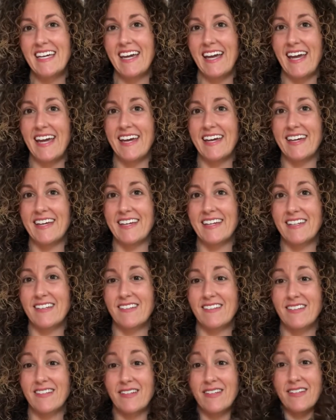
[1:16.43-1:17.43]

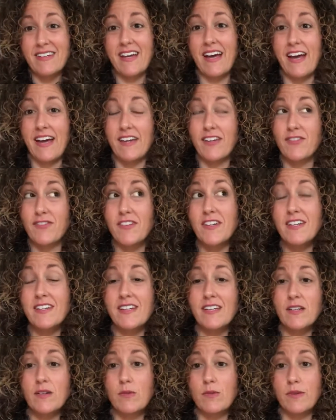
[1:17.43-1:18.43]
and I feel
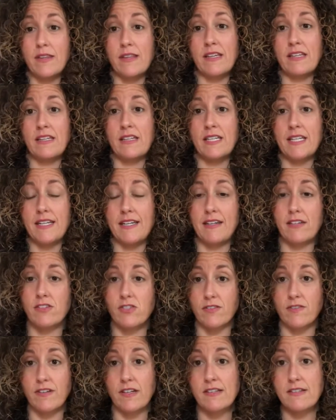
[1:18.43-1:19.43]
like within each
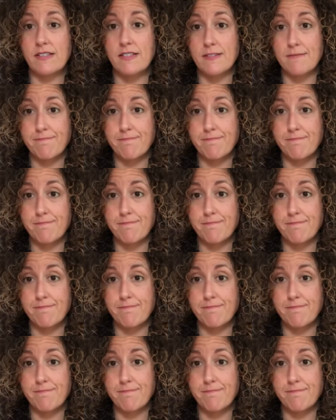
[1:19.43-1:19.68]
of us.